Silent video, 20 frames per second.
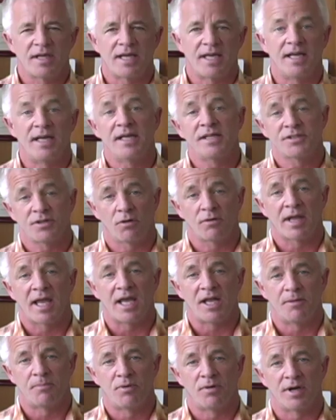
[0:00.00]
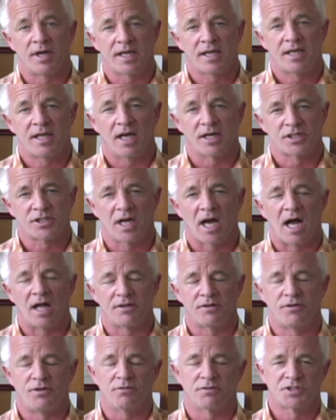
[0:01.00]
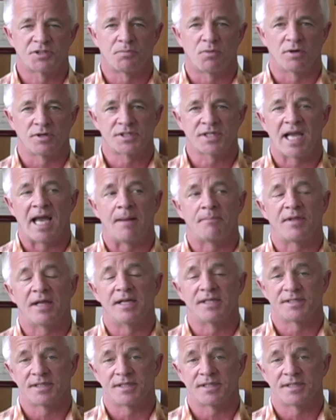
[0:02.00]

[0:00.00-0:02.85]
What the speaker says: It is okay to put a child into a sports camp that is